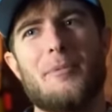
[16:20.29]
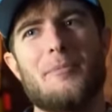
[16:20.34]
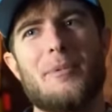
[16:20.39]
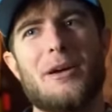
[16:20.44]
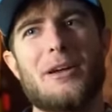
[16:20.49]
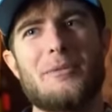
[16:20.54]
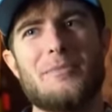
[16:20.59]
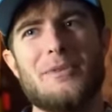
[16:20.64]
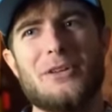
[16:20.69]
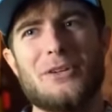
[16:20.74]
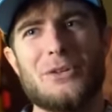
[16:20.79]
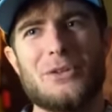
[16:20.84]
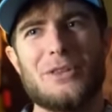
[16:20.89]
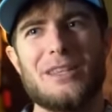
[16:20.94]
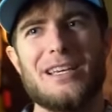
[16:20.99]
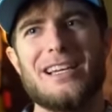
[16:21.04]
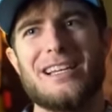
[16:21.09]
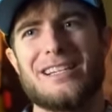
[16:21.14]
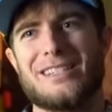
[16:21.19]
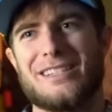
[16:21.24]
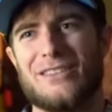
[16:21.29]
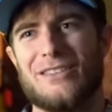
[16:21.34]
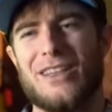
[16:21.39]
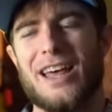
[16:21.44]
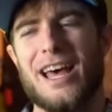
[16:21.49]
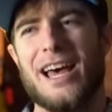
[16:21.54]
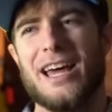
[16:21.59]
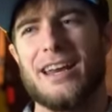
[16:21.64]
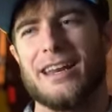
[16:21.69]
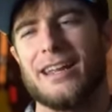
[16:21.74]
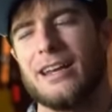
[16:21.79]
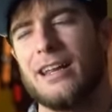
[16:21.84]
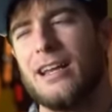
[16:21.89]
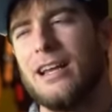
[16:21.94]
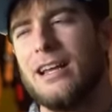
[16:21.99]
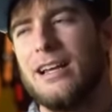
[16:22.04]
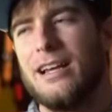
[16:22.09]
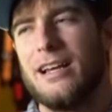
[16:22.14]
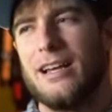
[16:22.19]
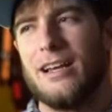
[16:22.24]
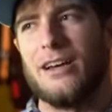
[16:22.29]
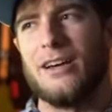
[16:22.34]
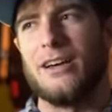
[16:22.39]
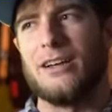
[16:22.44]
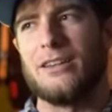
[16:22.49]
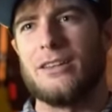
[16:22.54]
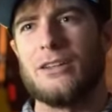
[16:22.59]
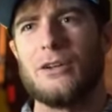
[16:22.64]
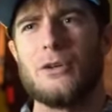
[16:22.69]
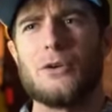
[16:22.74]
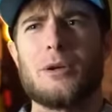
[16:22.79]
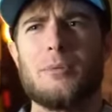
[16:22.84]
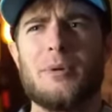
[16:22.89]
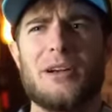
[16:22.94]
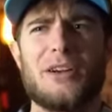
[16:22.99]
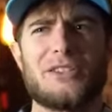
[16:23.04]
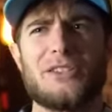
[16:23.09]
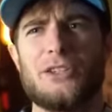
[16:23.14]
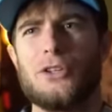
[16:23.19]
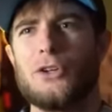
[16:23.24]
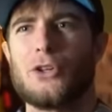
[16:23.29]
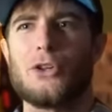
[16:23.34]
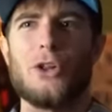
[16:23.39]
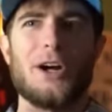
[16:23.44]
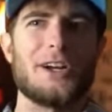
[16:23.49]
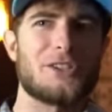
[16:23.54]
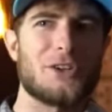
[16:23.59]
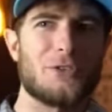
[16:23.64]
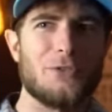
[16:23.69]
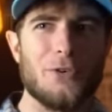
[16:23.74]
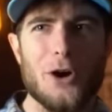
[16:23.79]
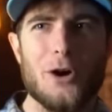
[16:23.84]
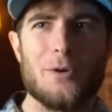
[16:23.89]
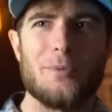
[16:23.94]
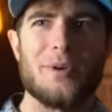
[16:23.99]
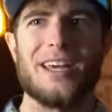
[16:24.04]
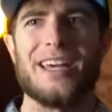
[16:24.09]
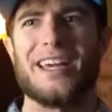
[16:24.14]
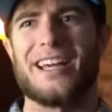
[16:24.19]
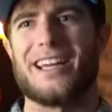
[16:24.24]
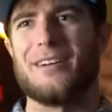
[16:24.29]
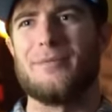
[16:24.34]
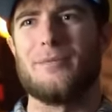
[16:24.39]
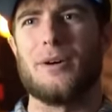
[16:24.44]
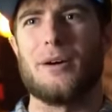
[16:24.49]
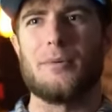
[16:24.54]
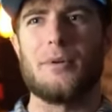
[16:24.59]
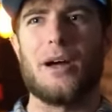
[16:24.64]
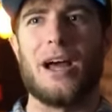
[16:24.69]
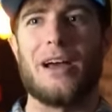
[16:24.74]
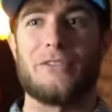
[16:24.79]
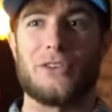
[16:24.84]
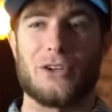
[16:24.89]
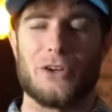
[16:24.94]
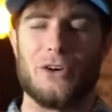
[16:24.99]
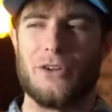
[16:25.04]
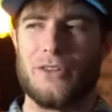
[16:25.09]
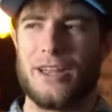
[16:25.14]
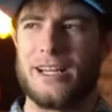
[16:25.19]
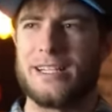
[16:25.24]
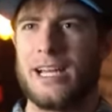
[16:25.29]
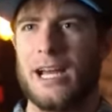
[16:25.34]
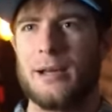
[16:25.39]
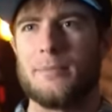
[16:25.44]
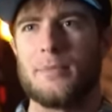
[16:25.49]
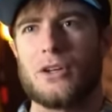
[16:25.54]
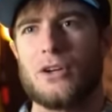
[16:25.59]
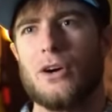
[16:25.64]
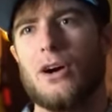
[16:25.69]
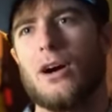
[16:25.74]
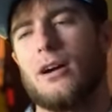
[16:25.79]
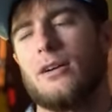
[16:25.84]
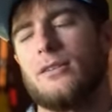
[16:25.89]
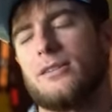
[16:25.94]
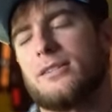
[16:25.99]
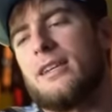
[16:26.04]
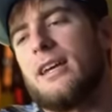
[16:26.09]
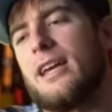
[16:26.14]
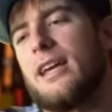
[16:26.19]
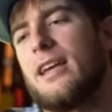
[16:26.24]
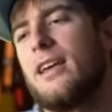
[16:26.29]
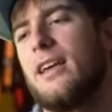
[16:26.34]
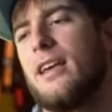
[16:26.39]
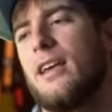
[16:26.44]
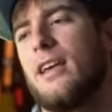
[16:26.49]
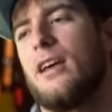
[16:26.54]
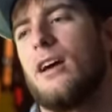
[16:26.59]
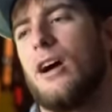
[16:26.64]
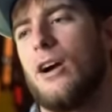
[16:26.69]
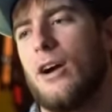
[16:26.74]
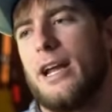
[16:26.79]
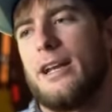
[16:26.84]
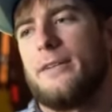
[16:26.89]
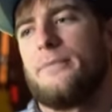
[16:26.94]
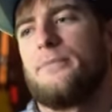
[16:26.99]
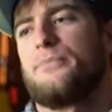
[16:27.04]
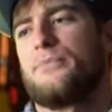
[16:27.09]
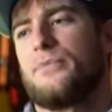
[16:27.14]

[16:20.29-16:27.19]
I'm not gonna be able to do this or that. And the new Camaro is a little claustrophobic and blah, blah, after all that time in the car. I was like, all right,